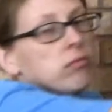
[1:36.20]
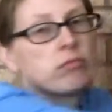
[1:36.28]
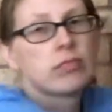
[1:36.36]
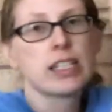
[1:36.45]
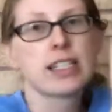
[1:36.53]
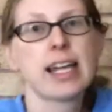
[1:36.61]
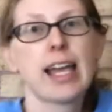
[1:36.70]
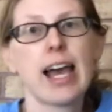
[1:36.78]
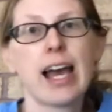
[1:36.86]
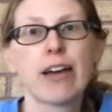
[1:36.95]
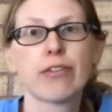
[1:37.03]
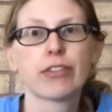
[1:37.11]
let's say,
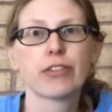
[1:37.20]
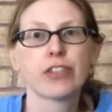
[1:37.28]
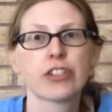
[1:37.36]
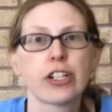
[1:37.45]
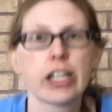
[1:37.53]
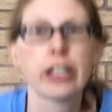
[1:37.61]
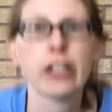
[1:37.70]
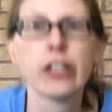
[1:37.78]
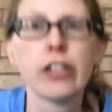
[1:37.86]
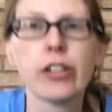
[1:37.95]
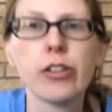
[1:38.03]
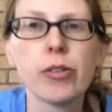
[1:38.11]
F for fish tank.
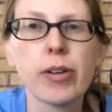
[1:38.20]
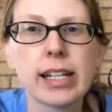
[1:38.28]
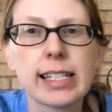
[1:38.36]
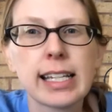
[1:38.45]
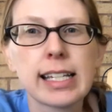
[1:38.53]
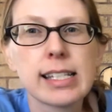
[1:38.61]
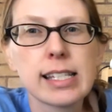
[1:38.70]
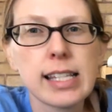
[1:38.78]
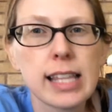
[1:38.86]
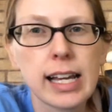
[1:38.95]
You guys can't see that,